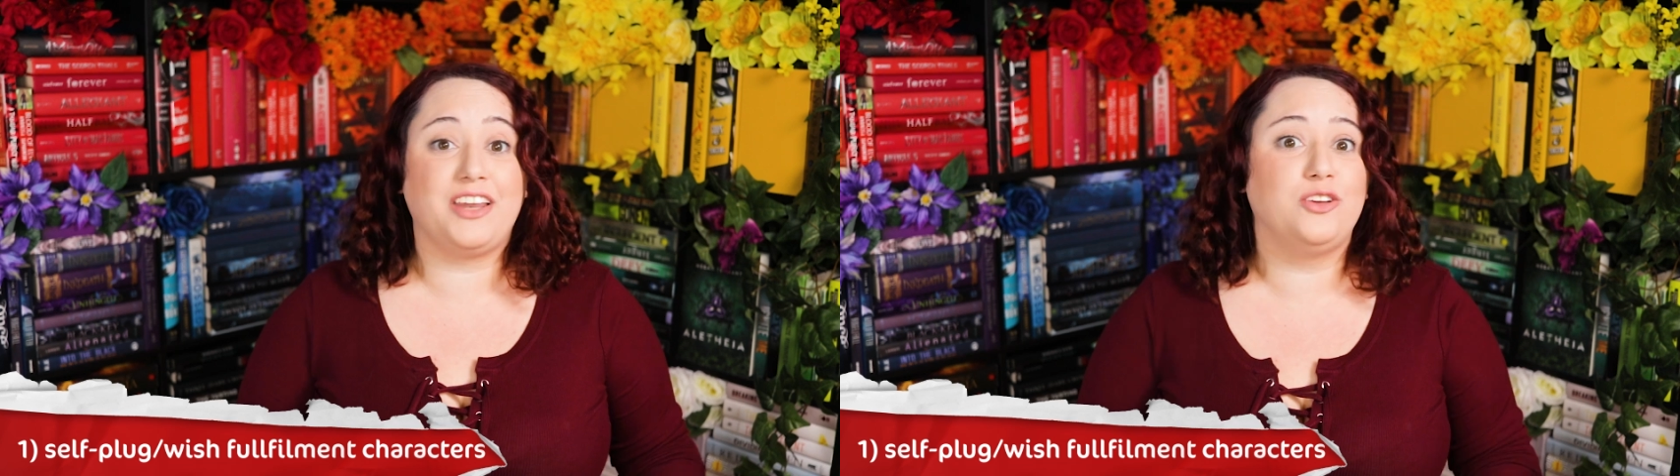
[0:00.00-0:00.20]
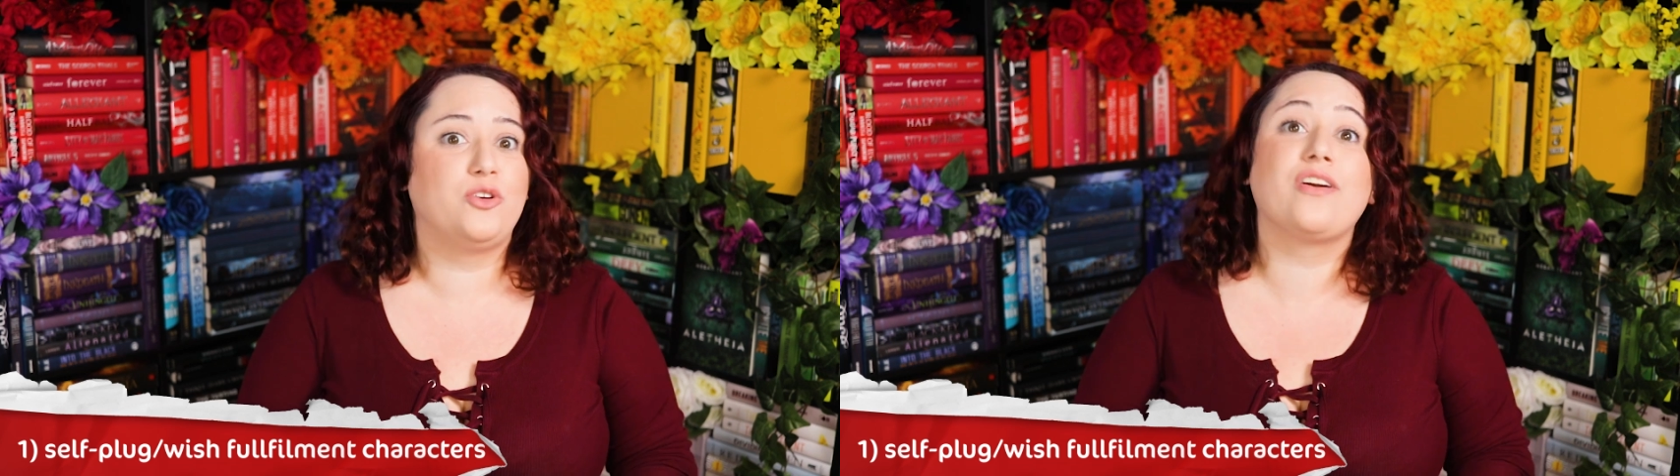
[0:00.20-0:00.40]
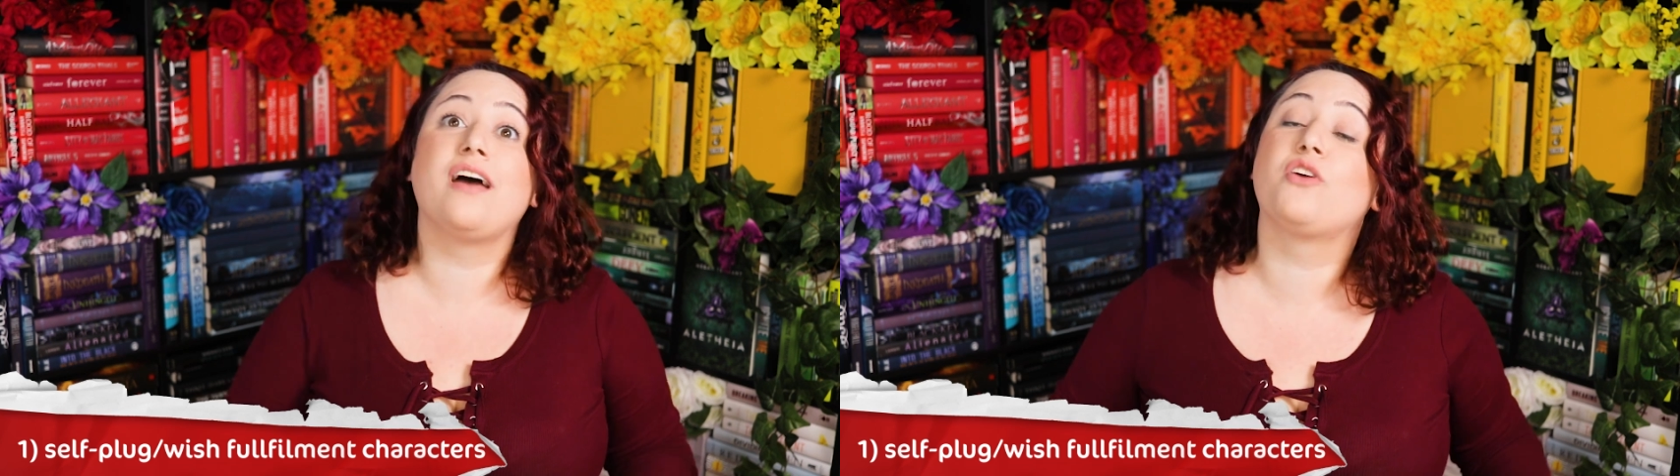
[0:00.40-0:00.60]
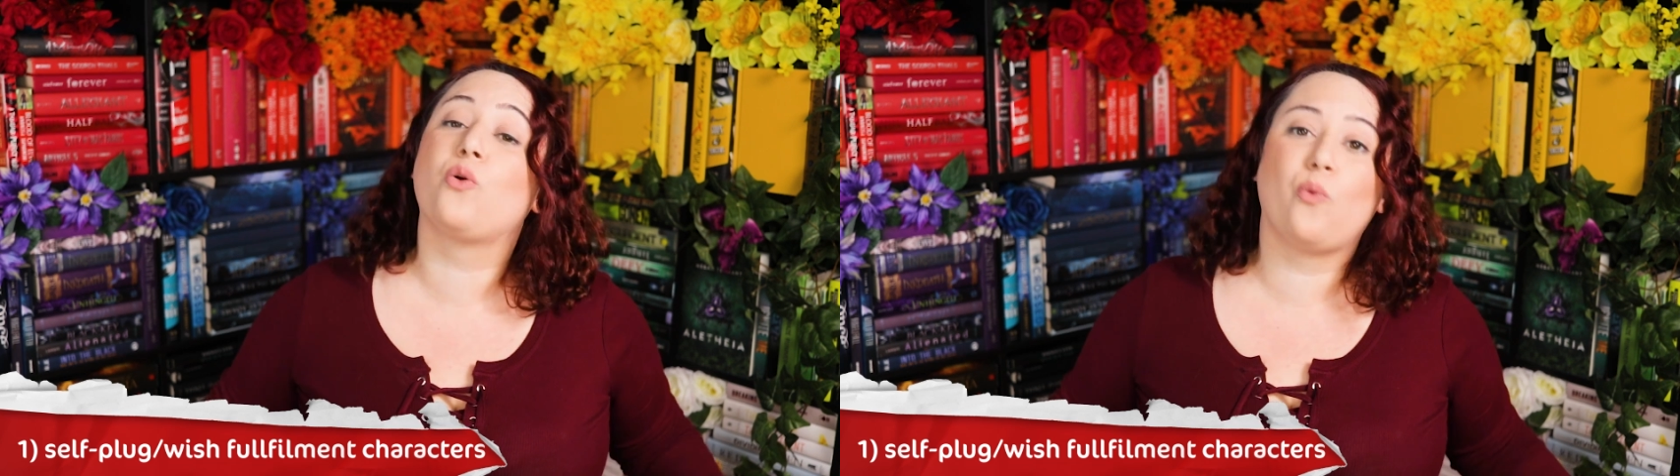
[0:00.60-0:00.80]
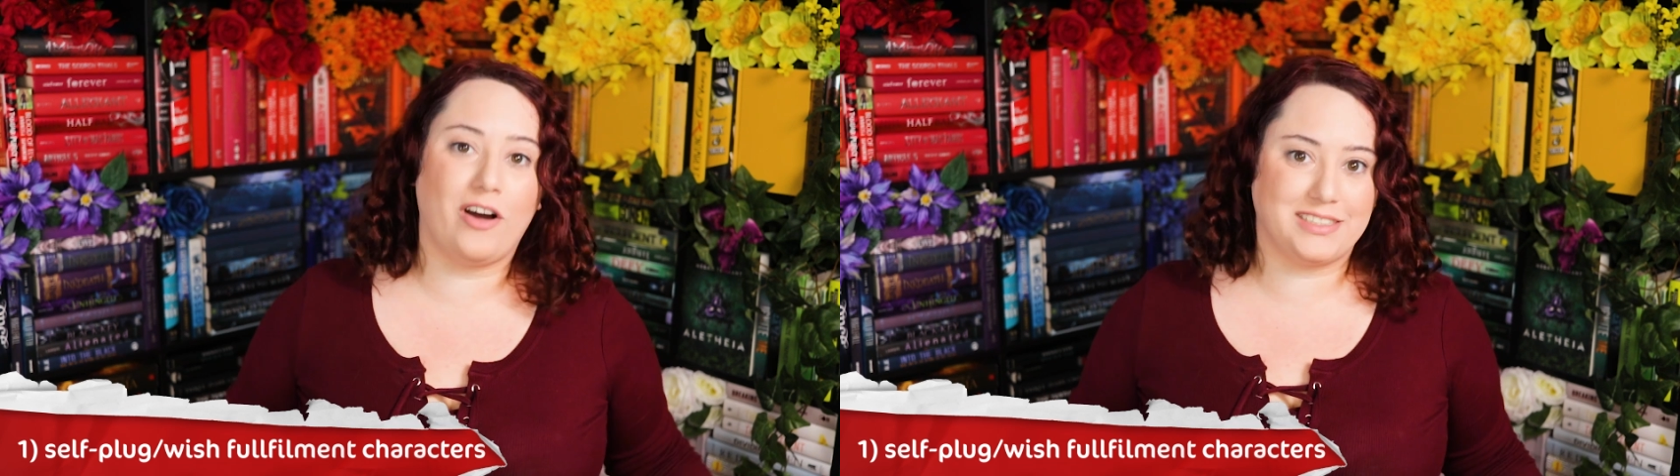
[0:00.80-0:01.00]
and you don't
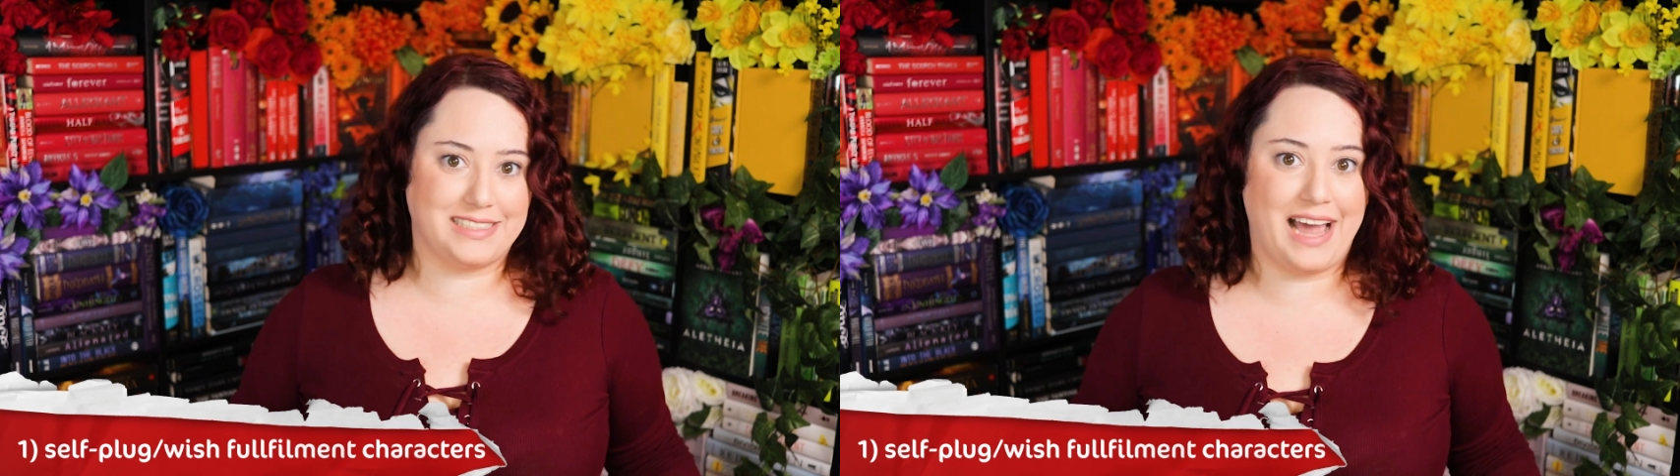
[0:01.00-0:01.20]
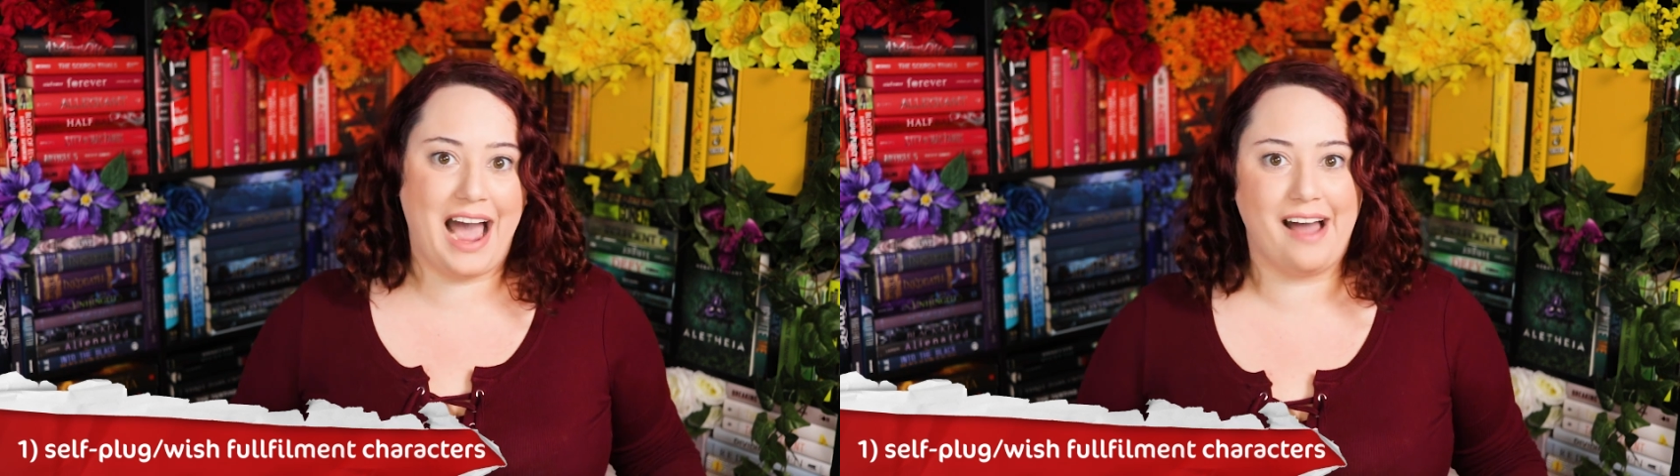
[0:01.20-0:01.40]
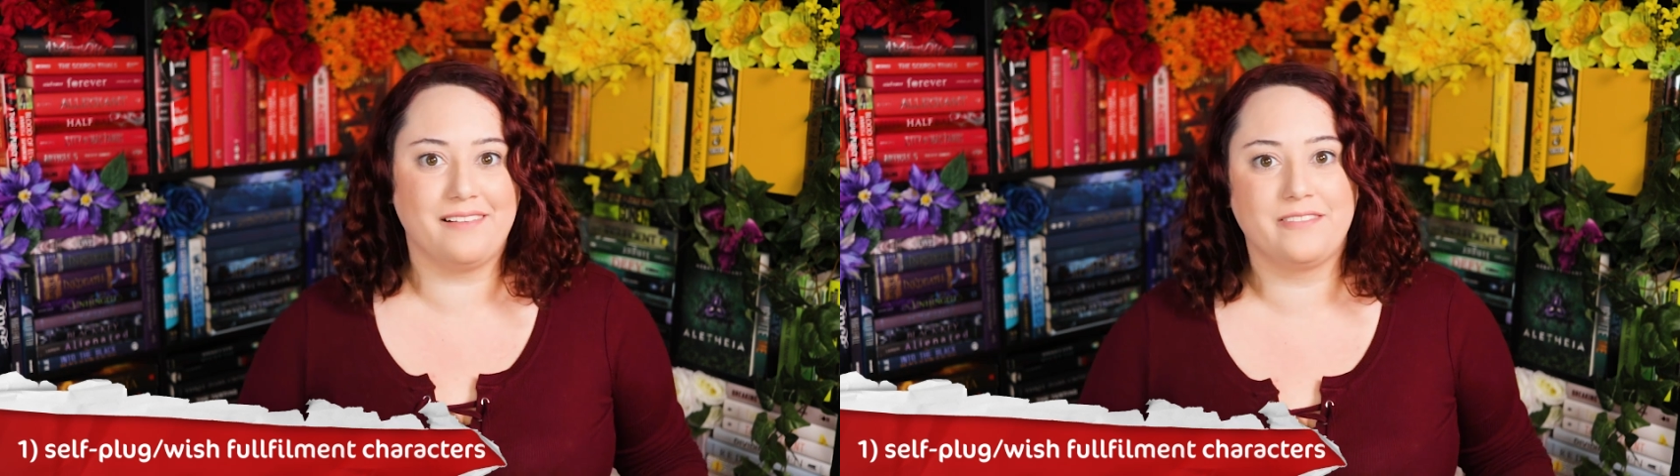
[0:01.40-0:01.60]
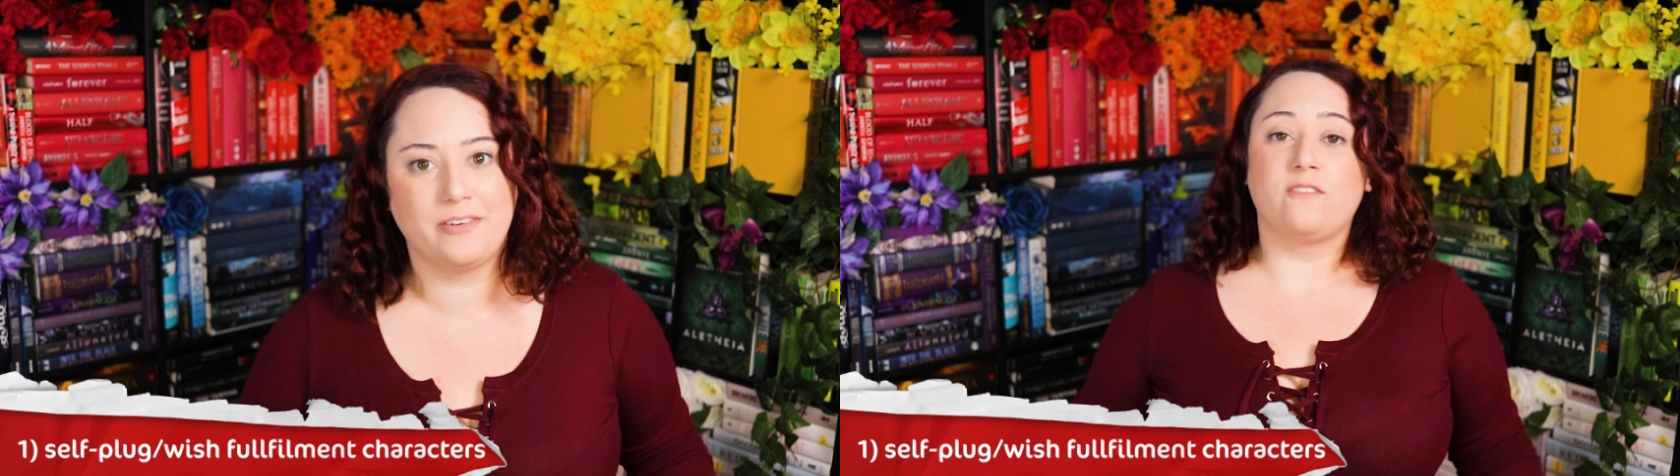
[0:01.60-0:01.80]
ever want to have.